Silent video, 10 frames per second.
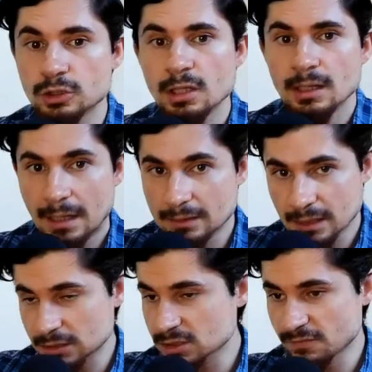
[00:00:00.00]
Like that's
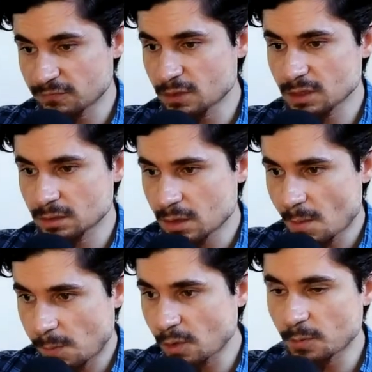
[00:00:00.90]
the fucking
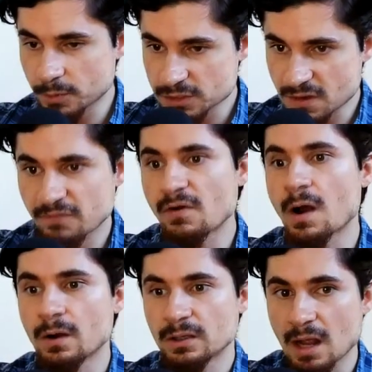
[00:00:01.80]
purpose of
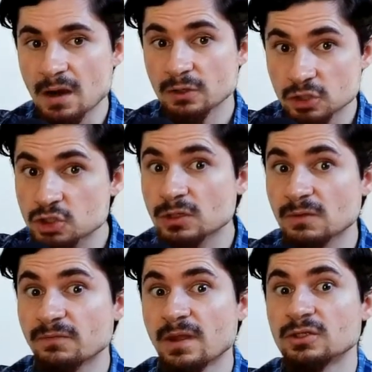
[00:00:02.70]
art. Art should
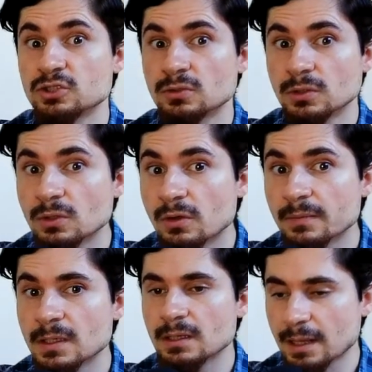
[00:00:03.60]
offend you. You know what I mean?
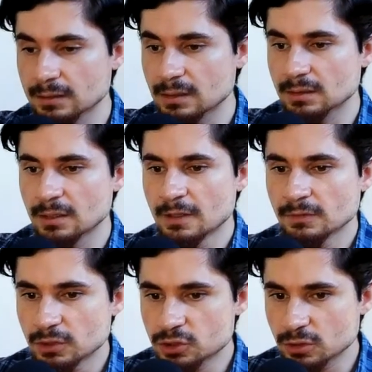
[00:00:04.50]
Like it
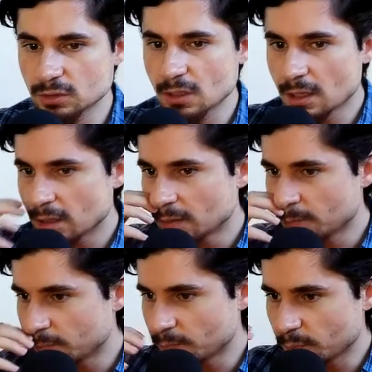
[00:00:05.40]
should
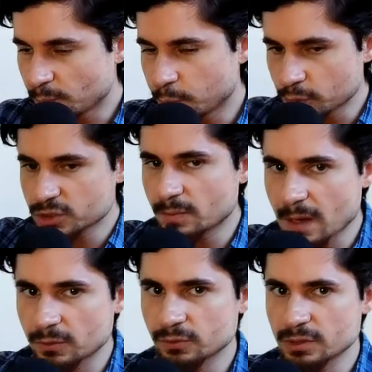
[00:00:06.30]
push the
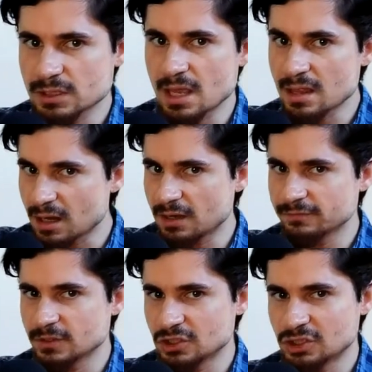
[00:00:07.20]
boundaries. And I love this
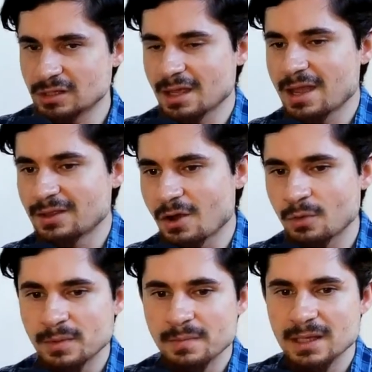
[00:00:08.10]
shit. And all my
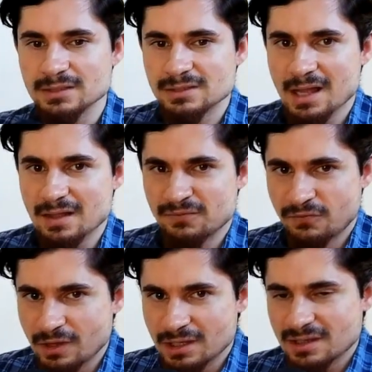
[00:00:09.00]
mates got
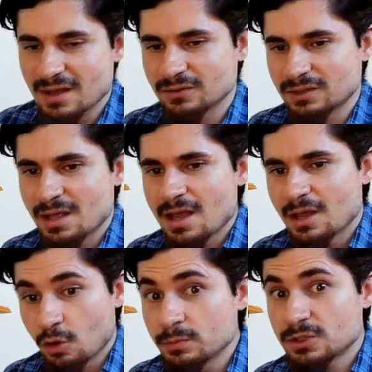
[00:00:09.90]
freaked out. All
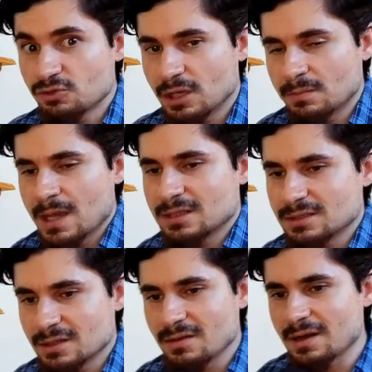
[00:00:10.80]
my straight mates, and they
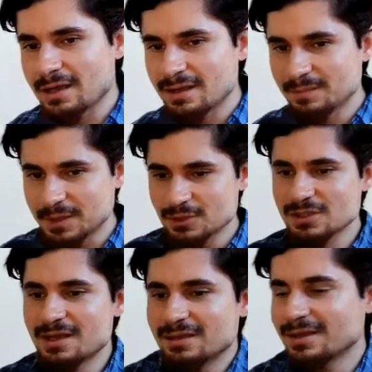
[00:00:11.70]
were like, because
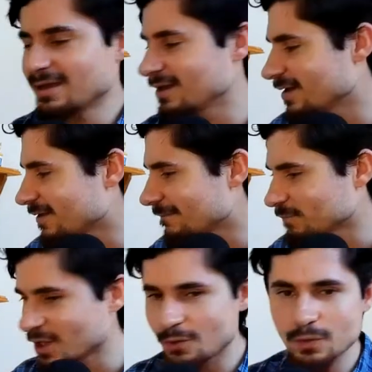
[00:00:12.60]
they
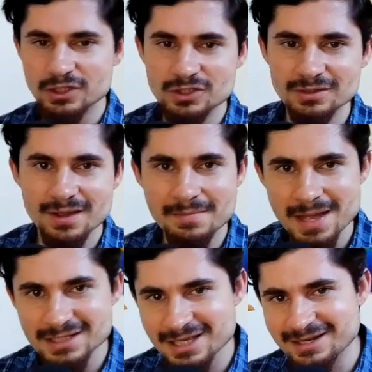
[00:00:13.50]
questioned their
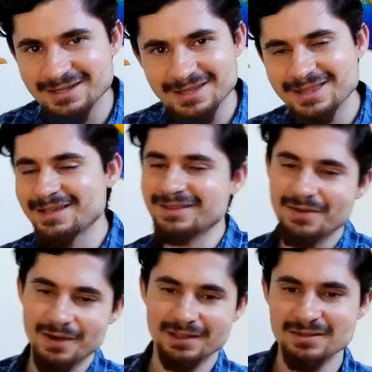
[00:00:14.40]
masculinity, and they were
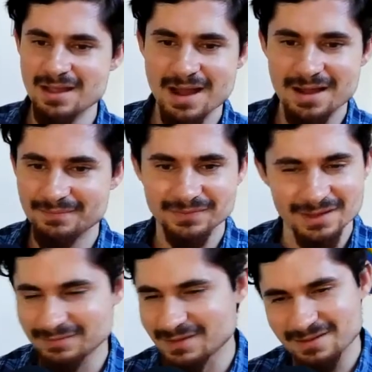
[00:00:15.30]
like, nah, I'm
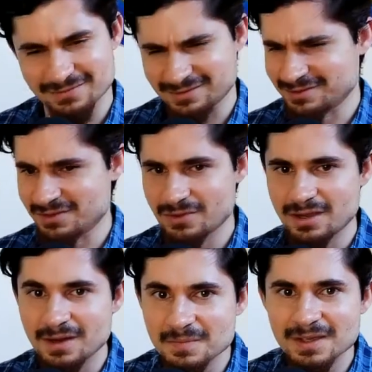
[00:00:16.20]
never. Are you kidding
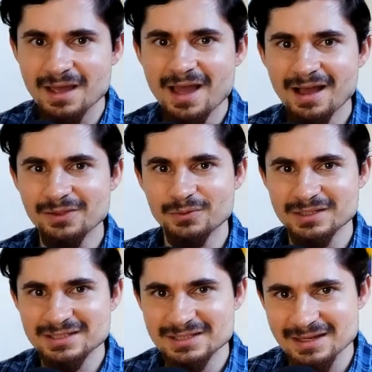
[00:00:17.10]
me? I don't want to
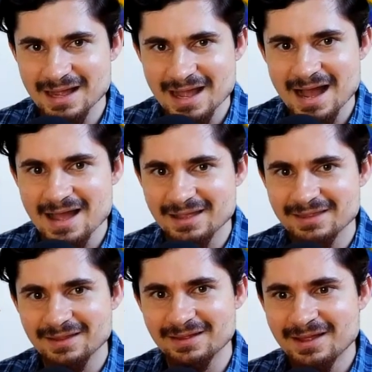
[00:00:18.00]
see a guy in a
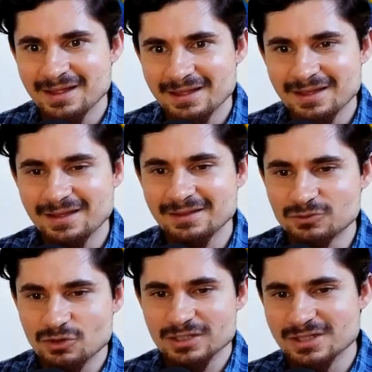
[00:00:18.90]

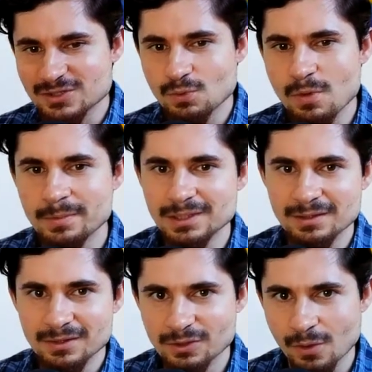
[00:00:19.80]
dressed as a woman in a
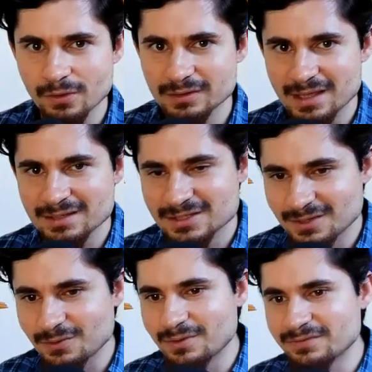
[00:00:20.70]
thong dancing or
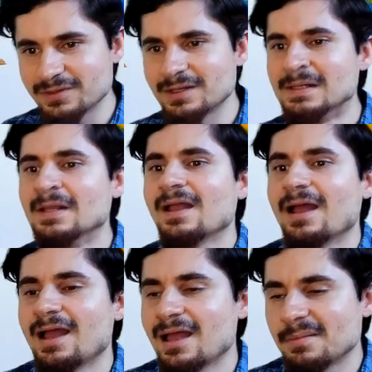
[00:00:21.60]
whatever.
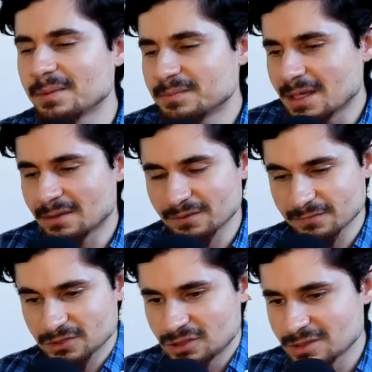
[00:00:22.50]
But me, I don't give a shit.